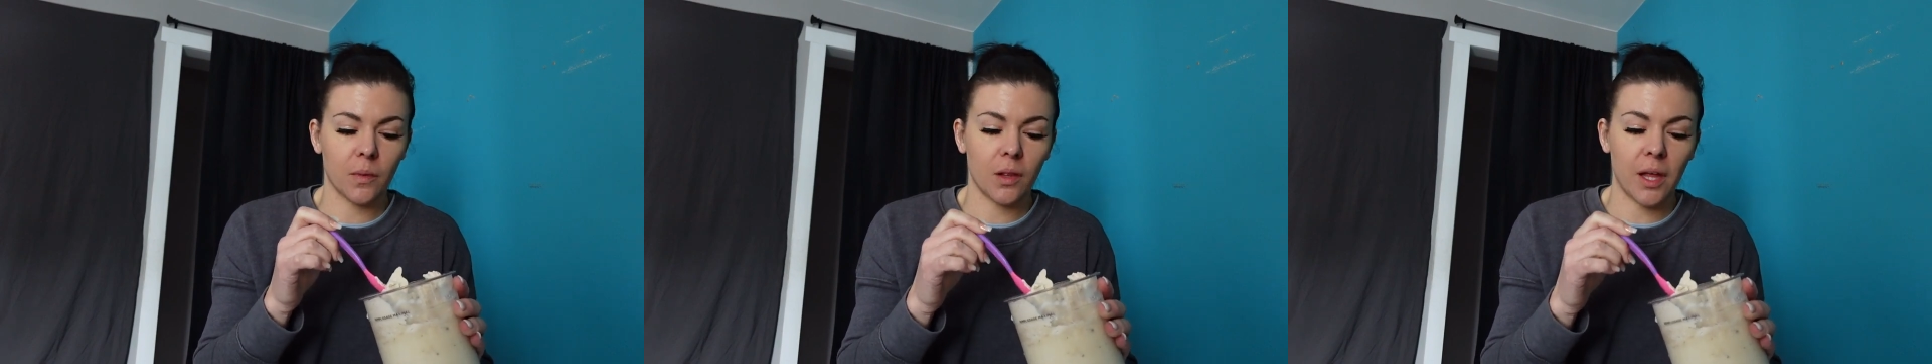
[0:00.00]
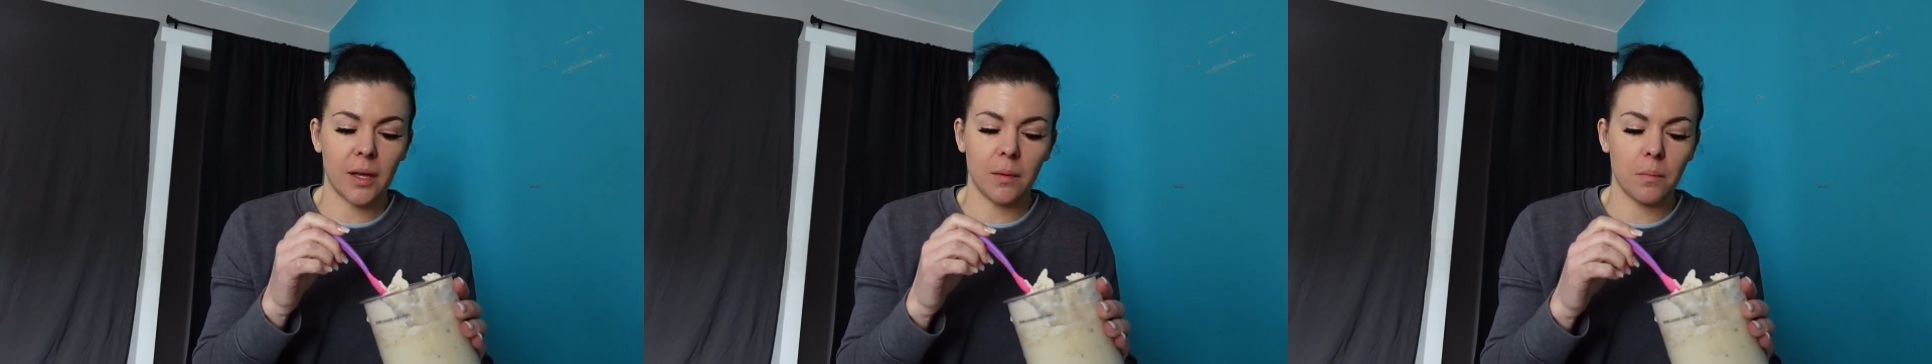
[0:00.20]

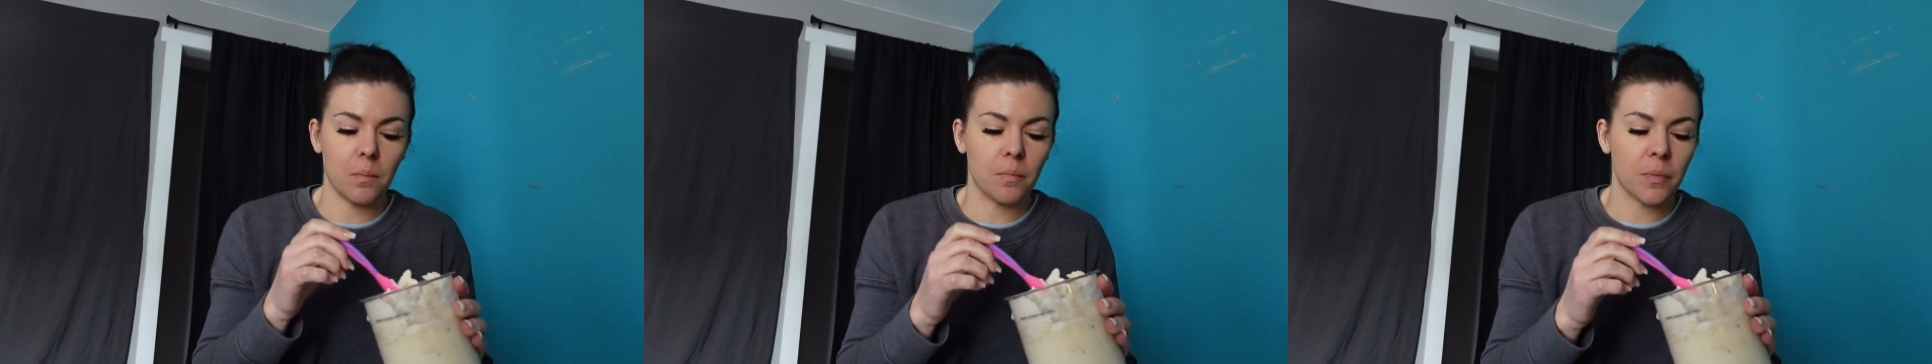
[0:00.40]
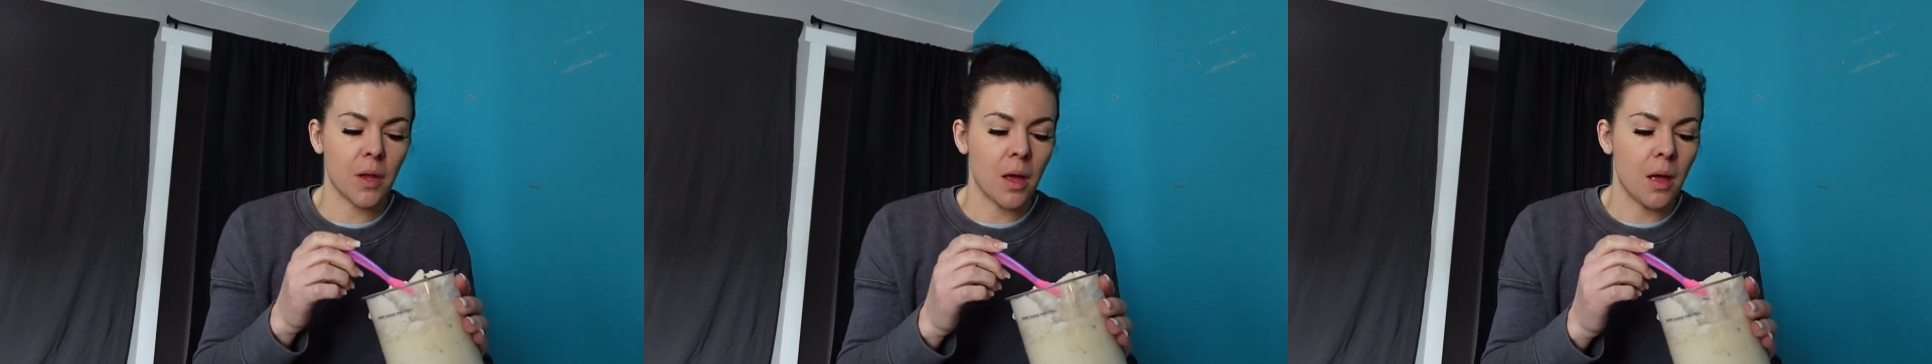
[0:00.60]
like
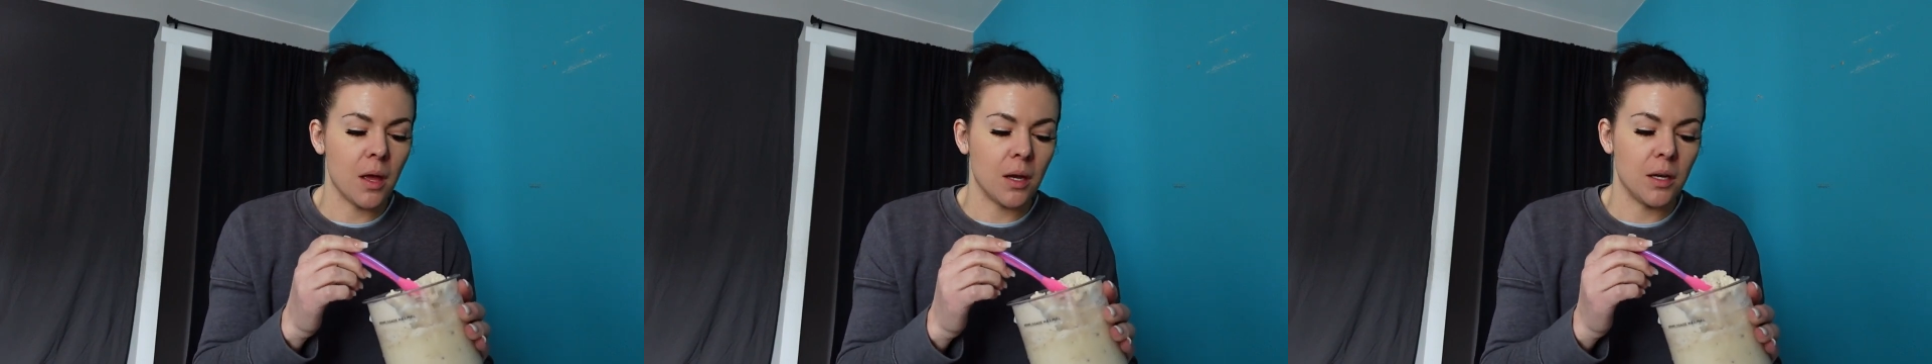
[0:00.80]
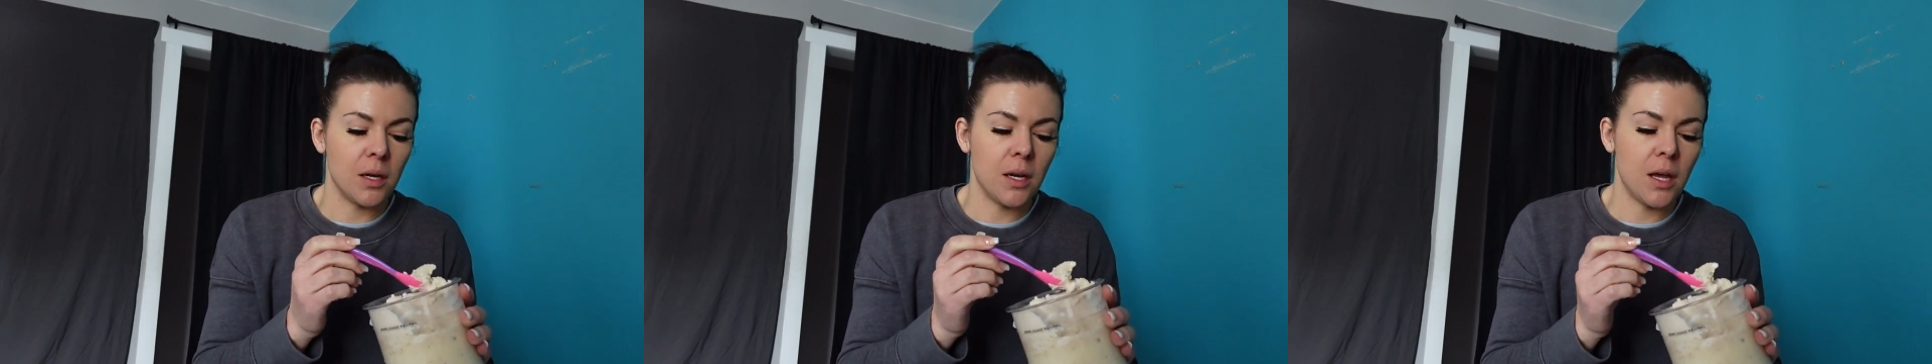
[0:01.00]

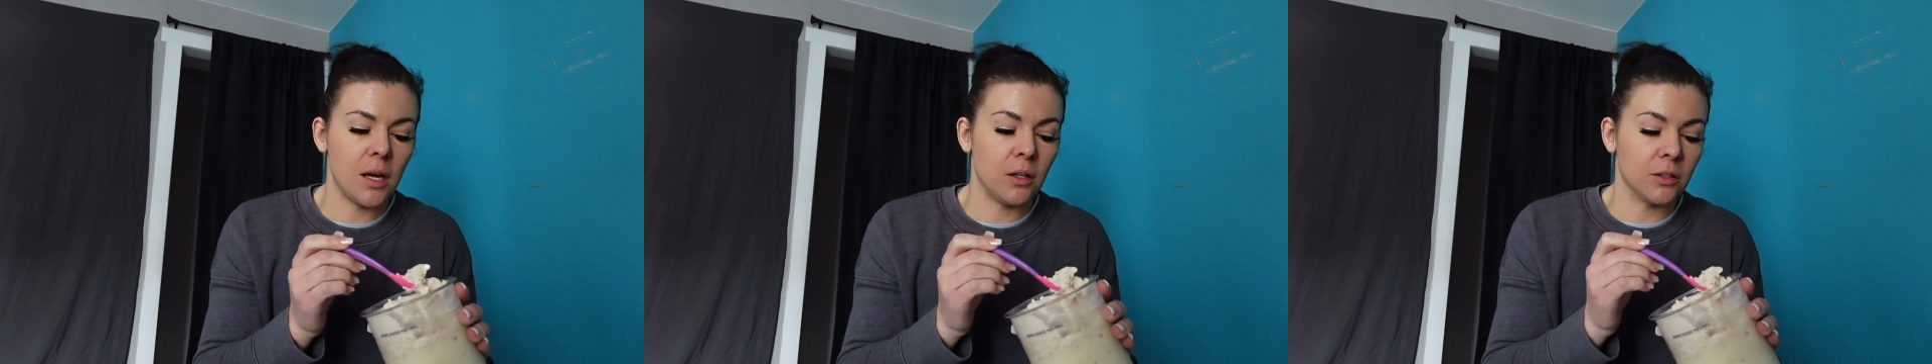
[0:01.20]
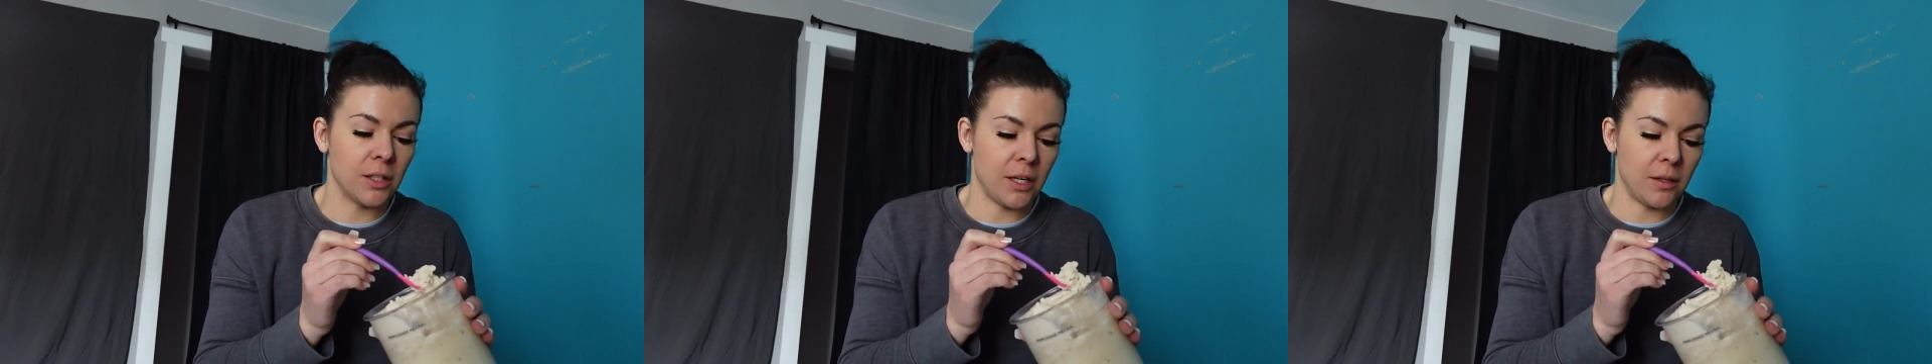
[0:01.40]

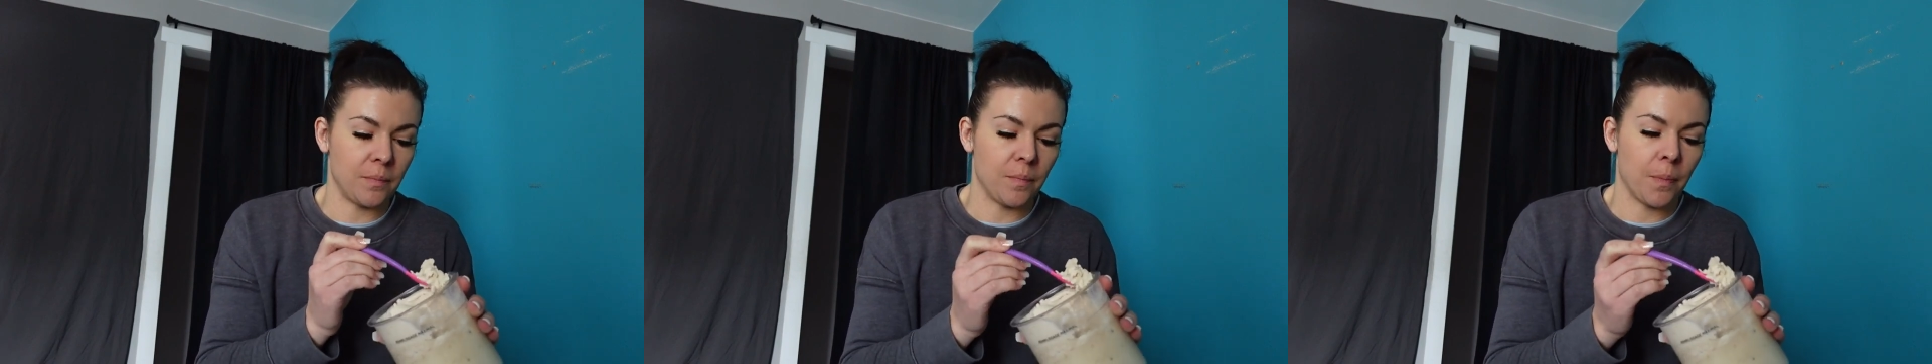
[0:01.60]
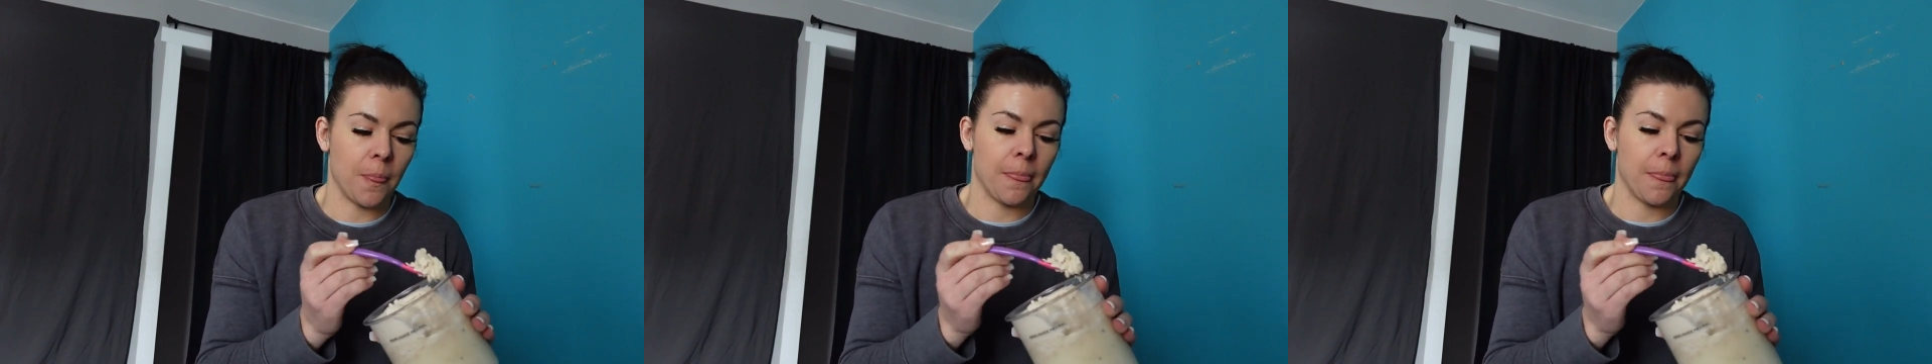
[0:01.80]
nailed it.